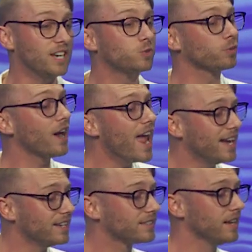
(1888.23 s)
His
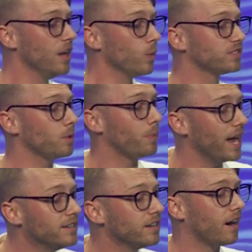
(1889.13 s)
praise was
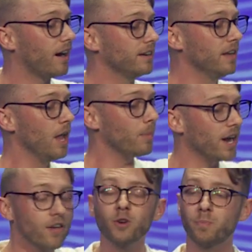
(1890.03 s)
depended on
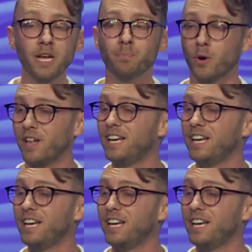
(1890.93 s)
by other people,